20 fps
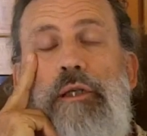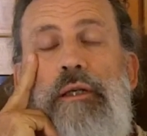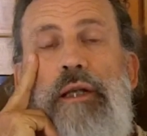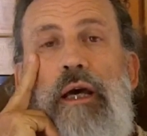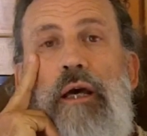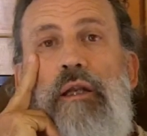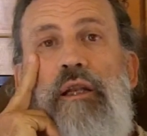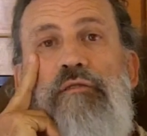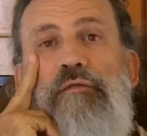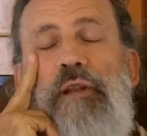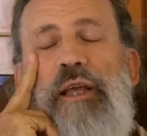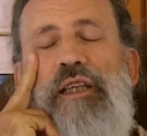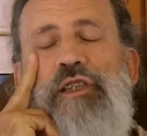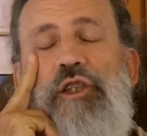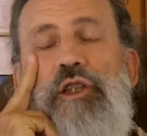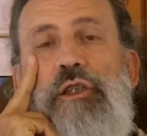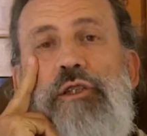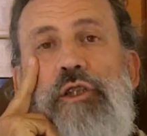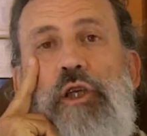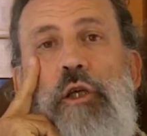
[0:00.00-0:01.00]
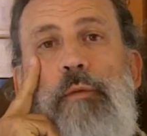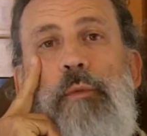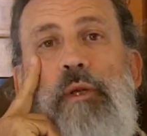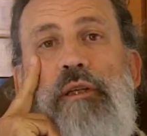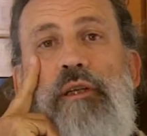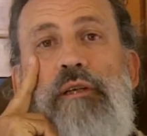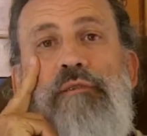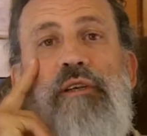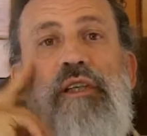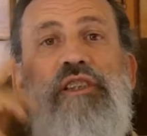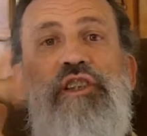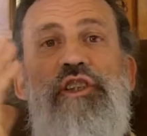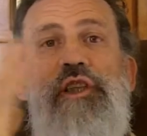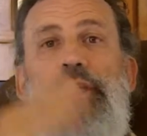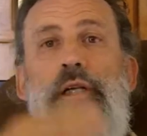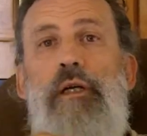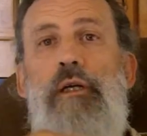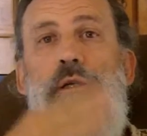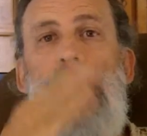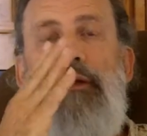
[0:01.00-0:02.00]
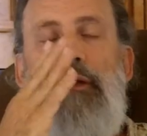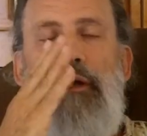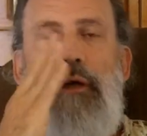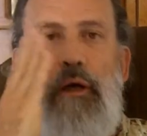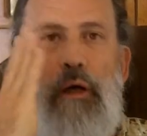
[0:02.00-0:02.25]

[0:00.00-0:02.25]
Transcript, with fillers: Now, and inflation is cumulative each year.